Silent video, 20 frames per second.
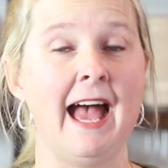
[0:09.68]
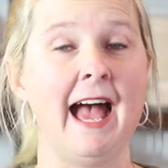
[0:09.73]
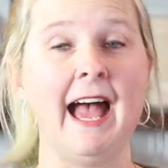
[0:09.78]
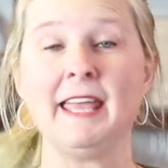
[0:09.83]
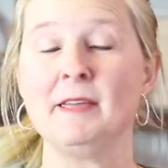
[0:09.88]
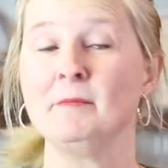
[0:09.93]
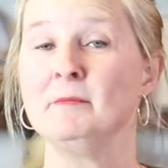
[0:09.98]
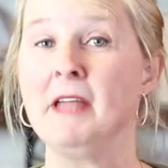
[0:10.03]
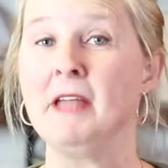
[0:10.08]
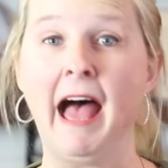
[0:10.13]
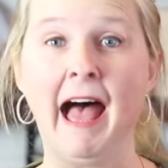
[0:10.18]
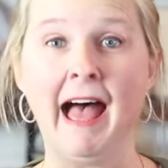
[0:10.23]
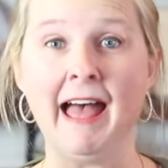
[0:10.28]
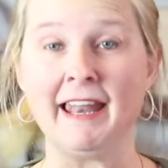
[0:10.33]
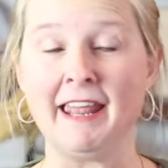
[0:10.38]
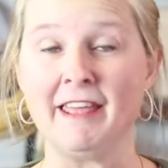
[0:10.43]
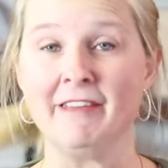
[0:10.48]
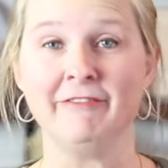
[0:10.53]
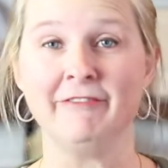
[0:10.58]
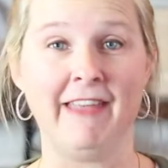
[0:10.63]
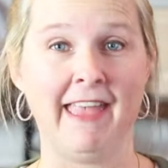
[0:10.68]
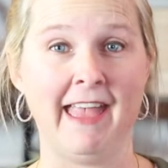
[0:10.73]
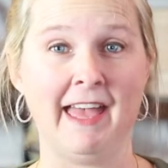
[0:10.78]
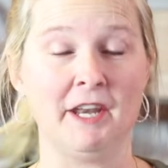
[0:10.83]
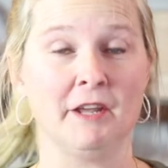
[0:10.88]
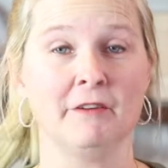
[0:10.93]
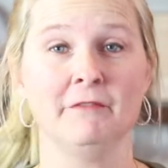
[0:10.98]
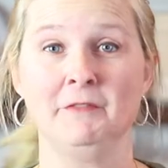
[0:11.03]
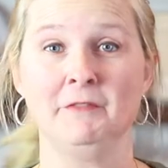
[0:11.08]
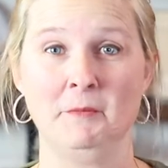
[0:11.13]
am not a
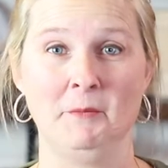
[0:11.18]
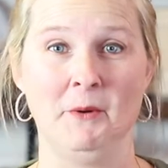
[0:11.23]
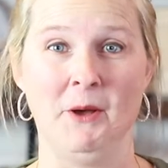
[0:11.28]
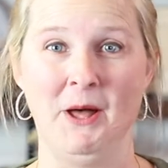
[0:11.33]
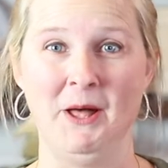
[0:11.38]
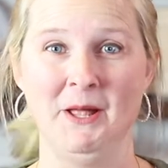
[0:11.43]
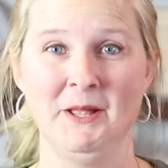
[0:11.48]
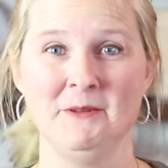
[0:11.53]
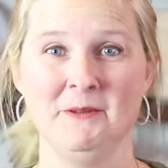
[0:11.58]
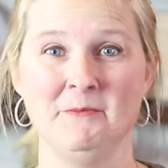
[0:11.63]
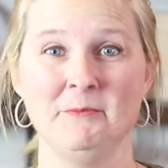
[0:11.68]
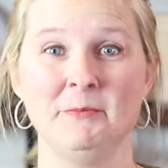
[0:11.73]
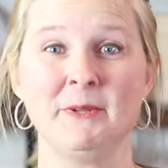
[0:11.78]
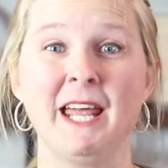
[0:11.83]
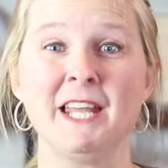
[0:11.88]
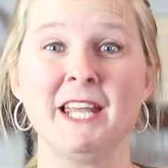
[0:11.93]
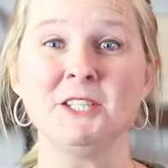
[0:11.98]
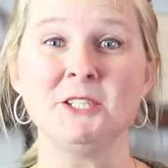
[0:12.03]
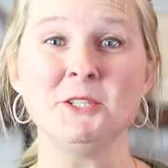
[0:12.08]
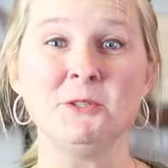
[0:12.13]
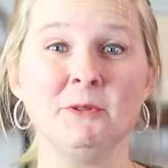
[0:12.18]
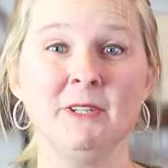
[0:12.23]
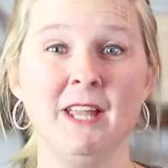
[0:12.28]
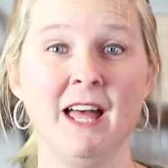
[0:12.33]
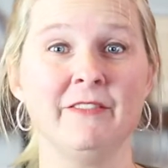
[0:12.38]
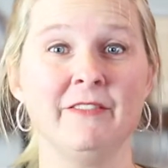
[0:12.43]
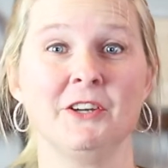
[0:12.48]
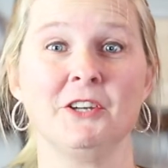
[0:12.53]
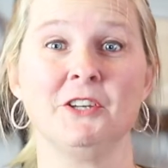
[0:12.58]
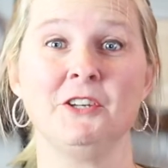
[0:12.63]
fan of football, but I do
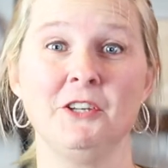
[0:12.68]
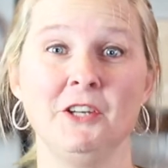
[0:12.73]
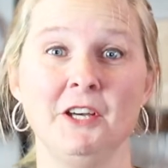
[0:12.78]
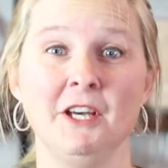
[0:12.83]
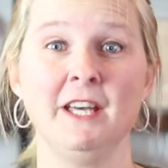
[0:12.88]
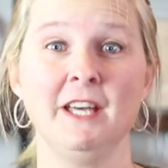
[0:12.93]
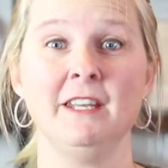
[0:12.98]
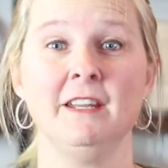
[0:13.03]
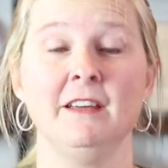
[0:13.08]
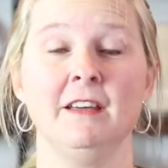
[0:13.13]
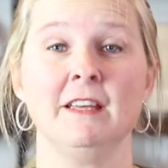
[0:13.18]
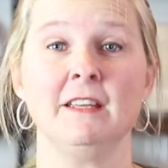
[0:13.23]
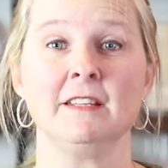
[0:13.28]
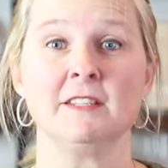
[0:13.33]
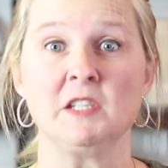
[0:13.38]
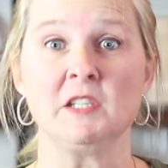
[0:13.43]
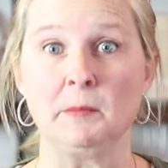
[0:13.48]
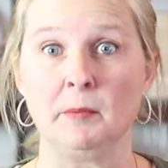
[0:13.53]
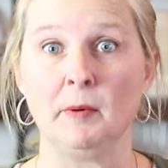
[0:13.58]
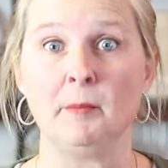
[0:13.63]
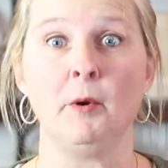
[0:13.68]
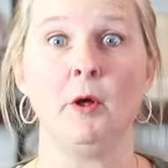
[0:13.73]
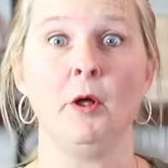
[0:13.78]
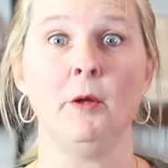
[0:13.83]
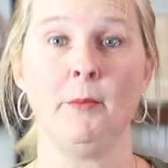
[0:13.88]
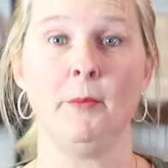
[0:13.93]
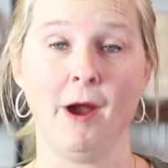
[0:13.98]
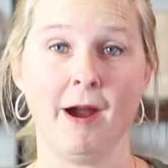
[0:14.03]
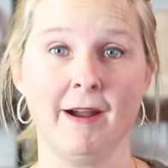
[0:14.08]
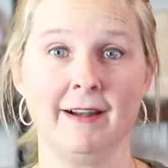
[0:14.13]
love a good Super
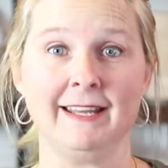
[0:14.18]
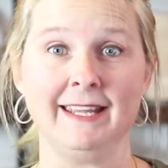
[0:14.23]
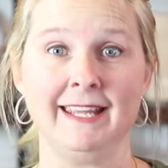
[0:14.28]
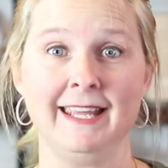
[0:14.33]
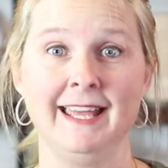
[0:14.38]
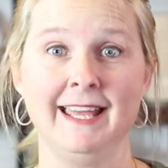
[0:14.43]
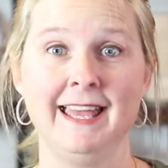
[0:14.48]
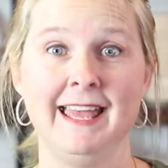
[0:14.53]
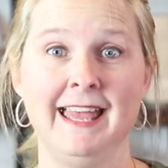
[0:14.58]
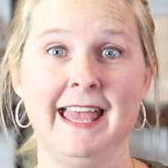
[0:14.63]
Bowl party.